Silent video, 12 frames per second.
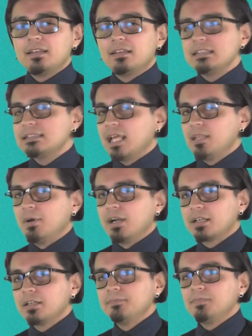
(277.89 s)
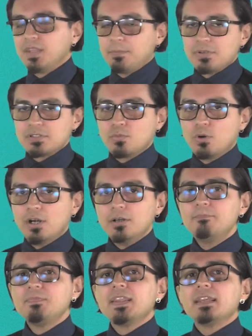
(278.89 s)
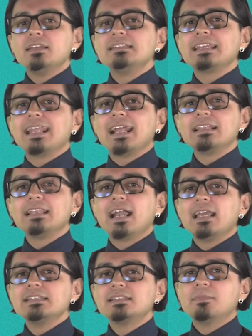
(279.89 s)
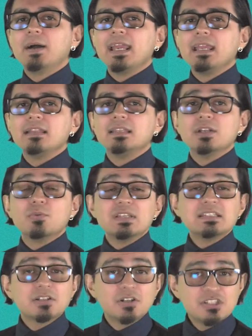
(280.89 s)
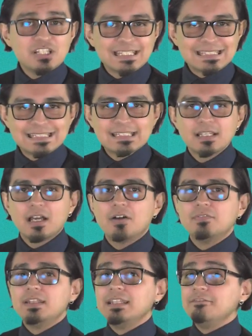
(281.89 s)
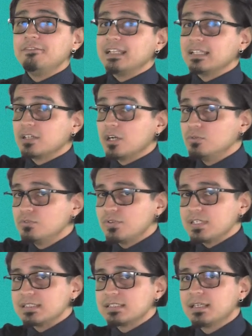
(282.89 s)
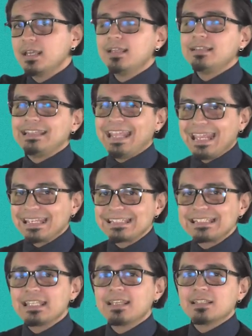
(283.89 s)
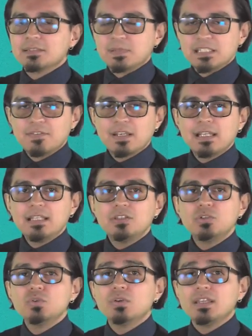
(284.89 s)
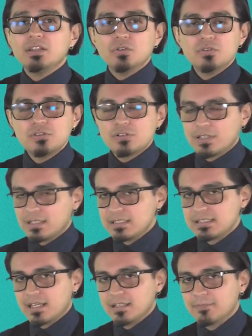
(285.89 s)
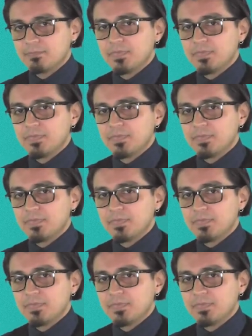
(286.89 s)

This landmark, the post-war, is characterized by the resurgence of the defeated countries, thanks specifically to industrial design.